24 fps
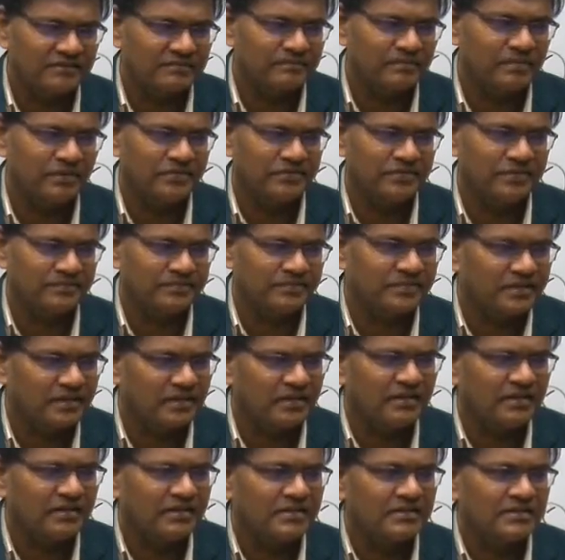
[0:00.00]
this
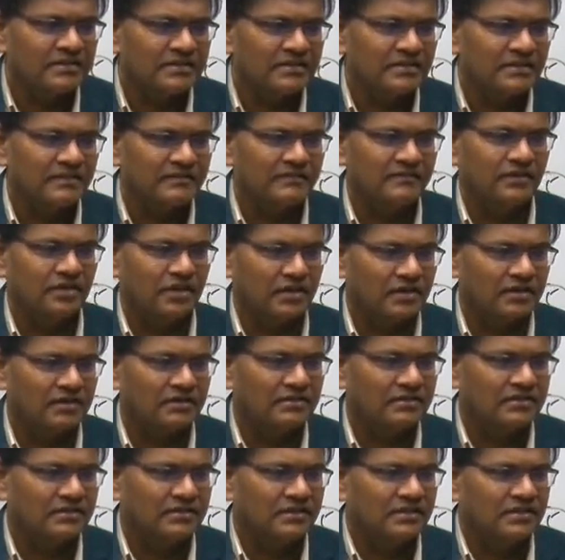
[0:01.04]
perception
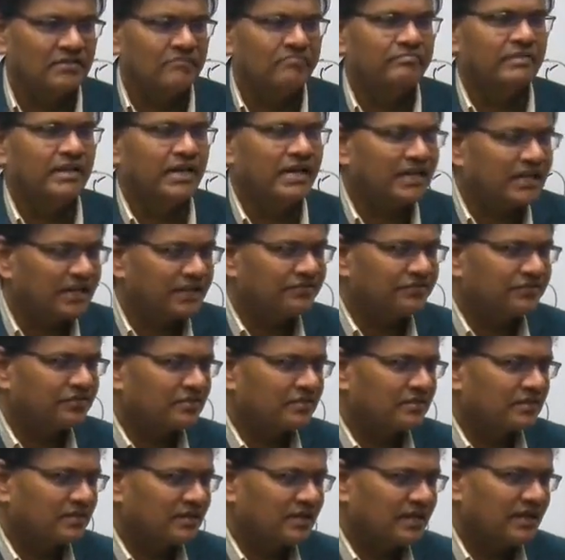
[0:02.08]
war. Militants
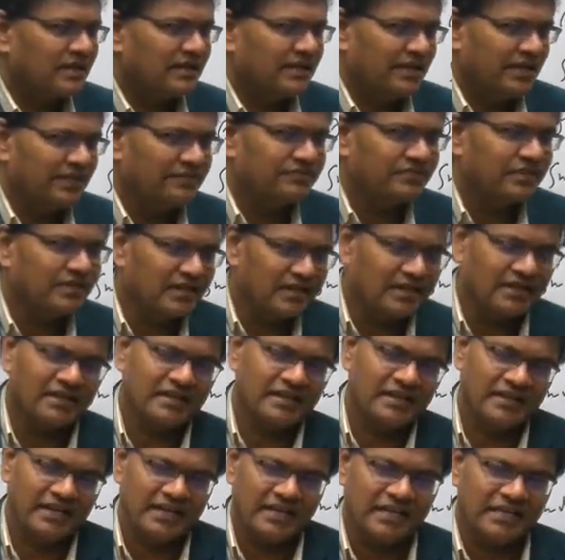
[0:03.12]
can easily
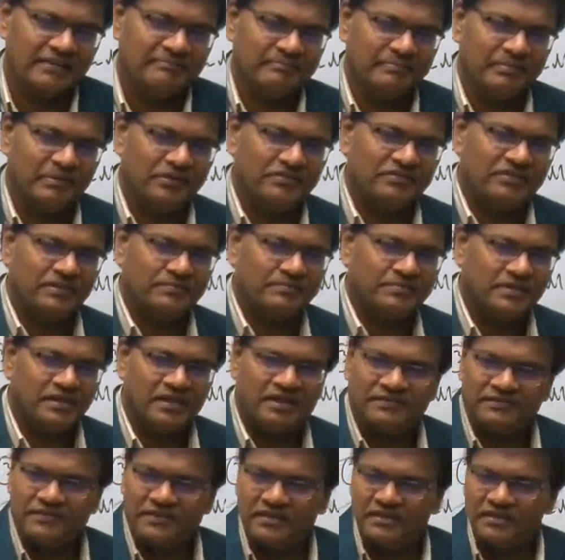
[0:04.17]
create a
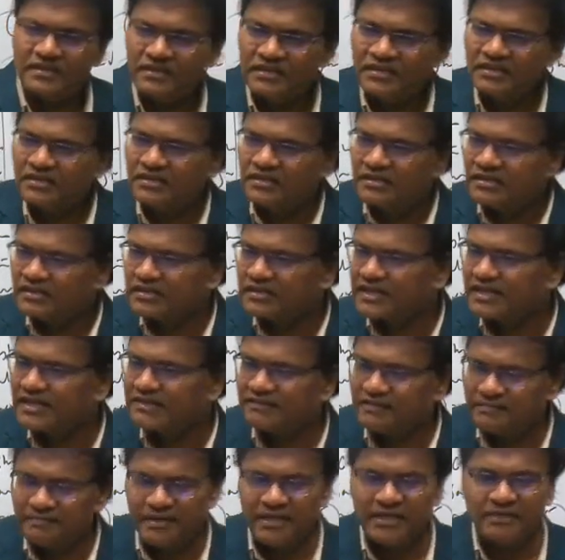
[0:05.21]
perception of a
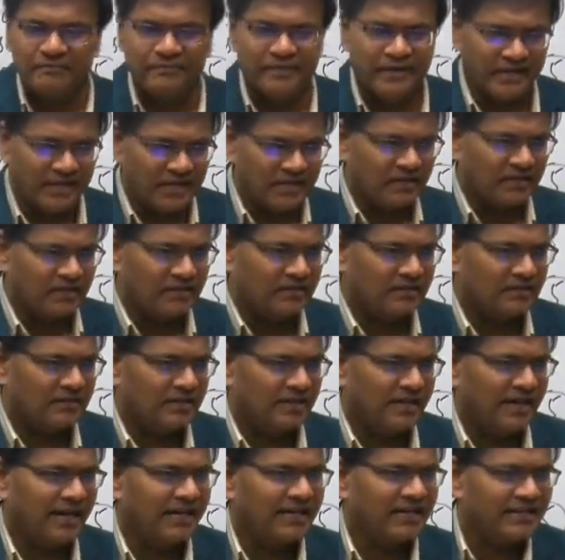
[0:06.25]
government being
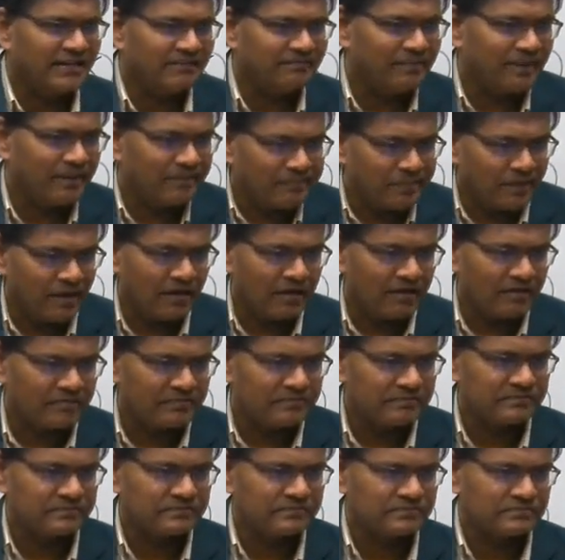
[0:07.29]
anti-people.
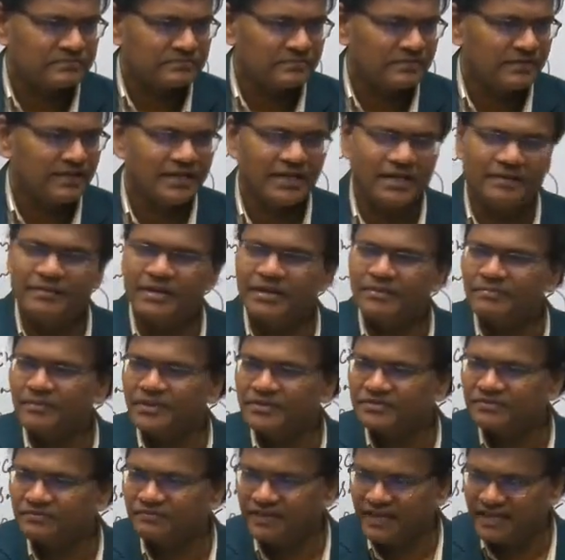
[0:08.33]
The
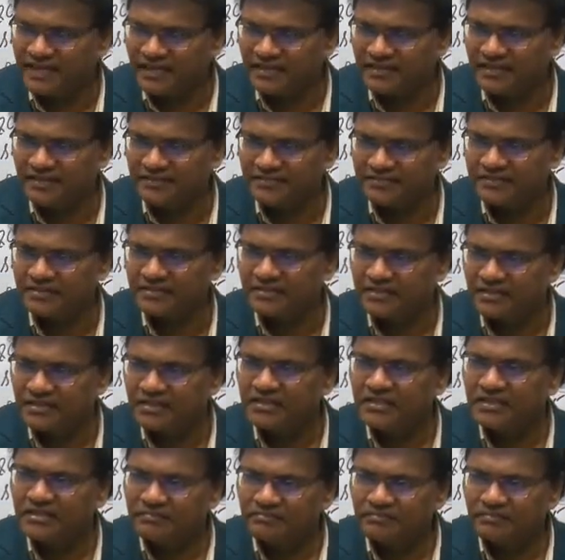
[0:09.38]
government must fight this
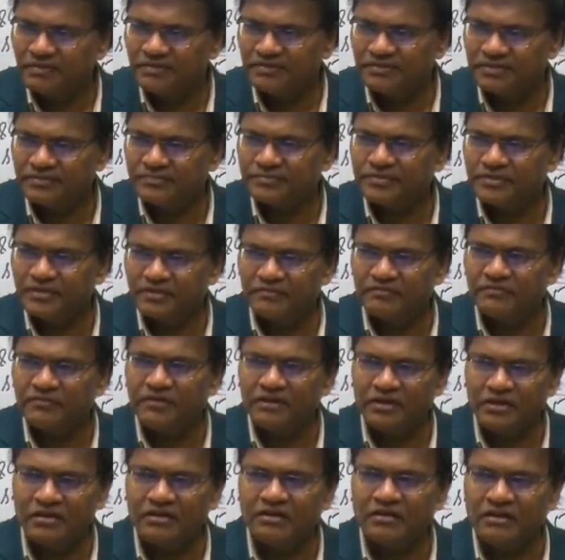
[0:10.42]

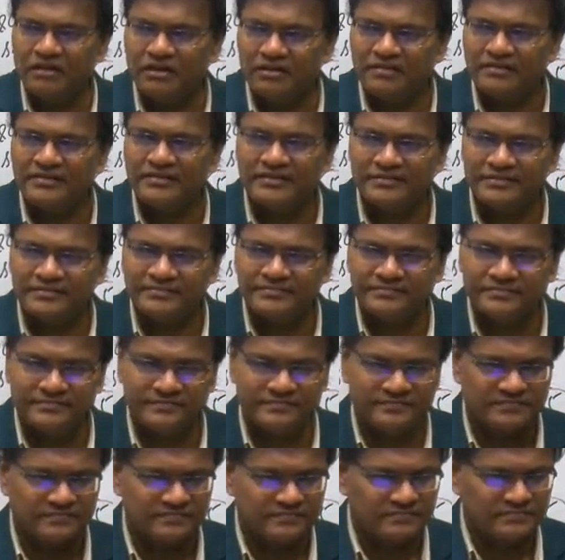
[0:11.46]
perception war also
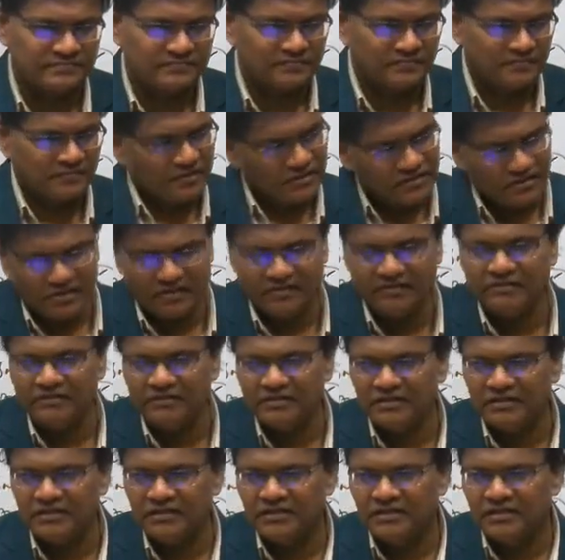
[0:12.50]

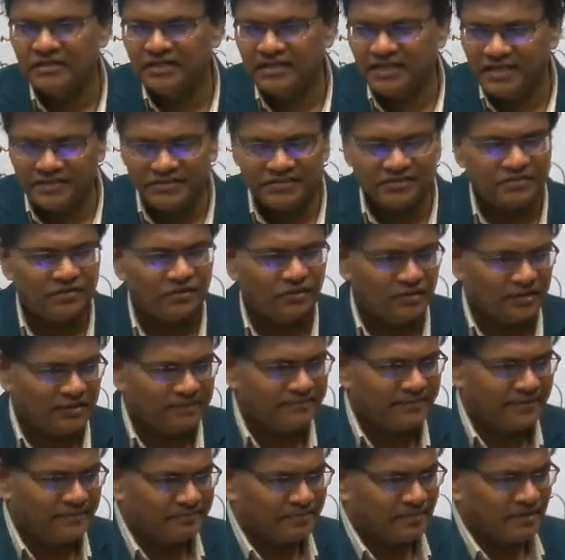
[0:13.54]
through its
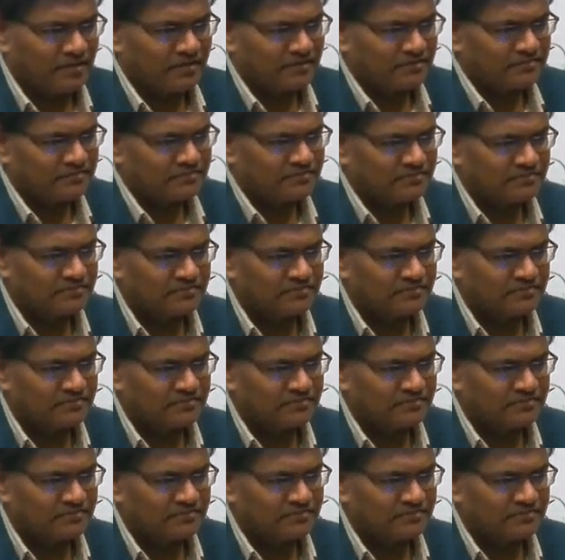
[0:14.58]
own people,